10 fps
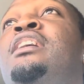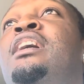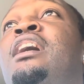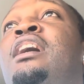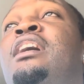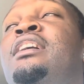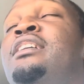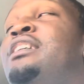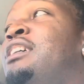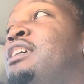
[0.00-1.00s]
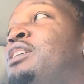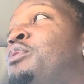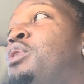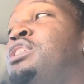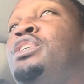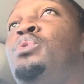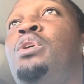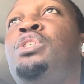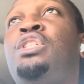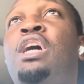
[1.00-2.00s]
It
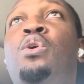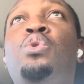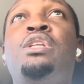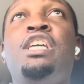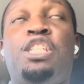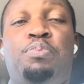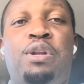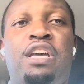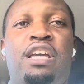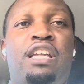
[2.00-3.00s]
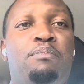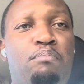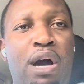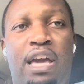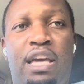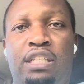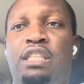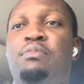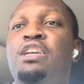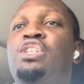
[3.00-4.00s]
was just a good display, in my
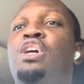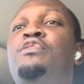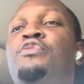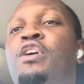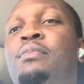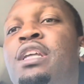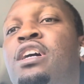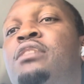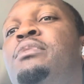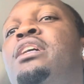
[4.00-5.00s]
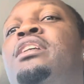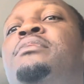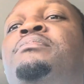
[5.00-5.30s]
estimation, from Leon Bailey.